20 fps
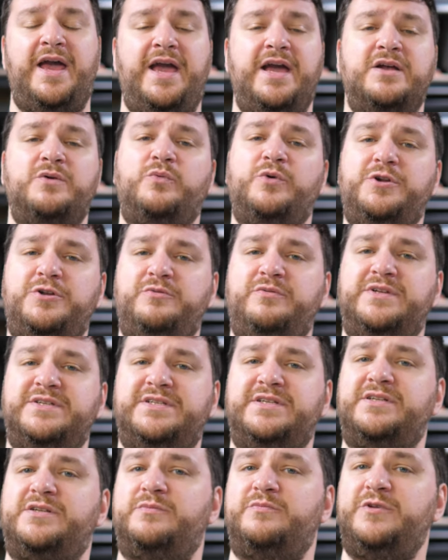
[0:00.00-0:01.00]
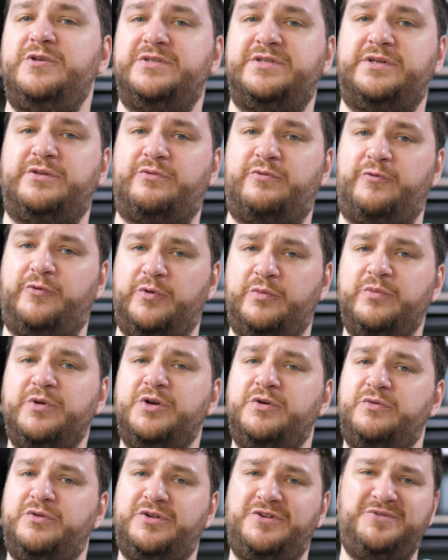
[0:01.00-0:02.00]
and when you listen to music through them,
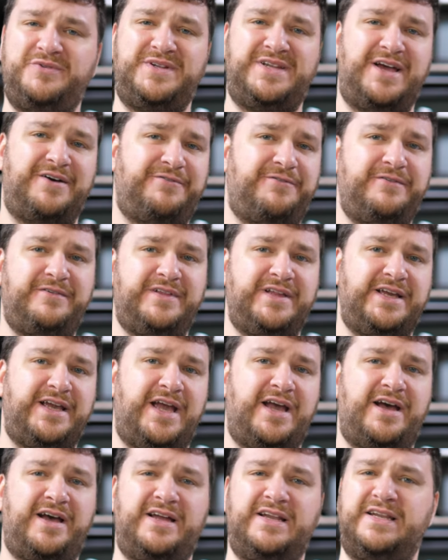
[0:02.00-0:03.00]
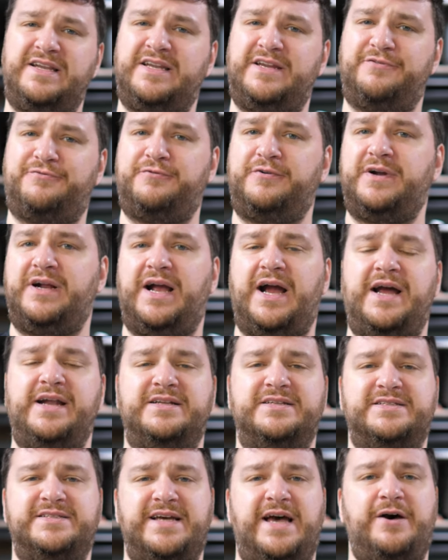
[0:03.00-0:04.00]
you do definitely get a different
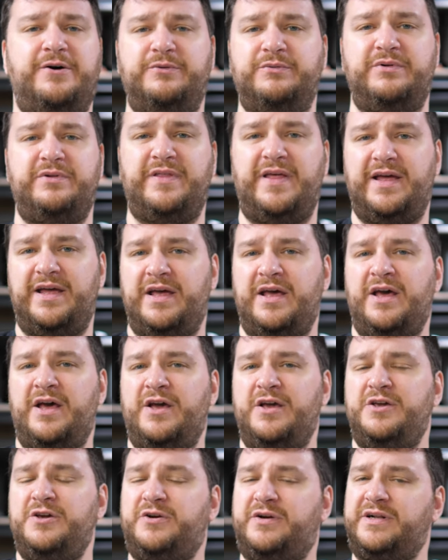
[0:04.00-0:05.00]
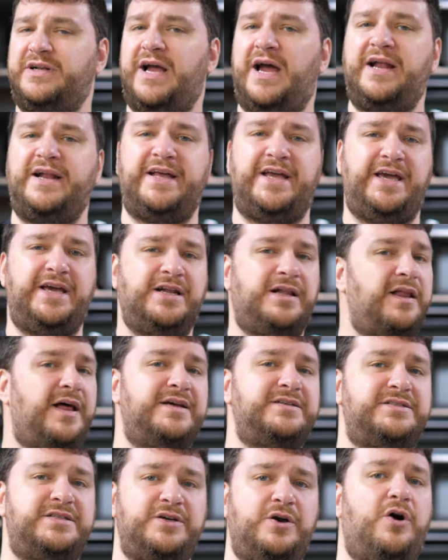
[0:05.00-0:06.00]
kind of sound that you could kind of
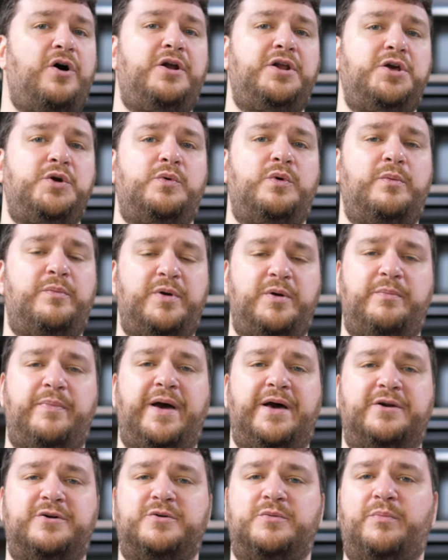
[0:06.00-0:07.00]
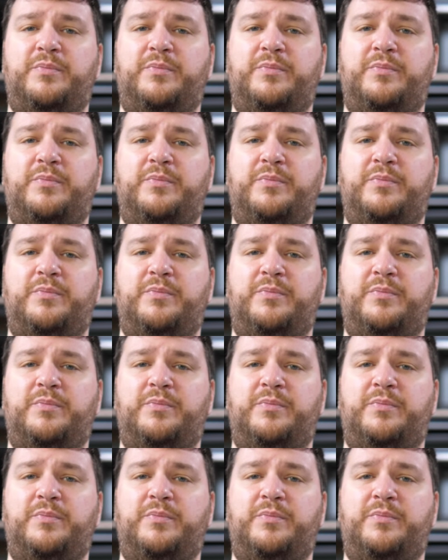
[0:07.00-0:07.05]
analyze the audio a bit better,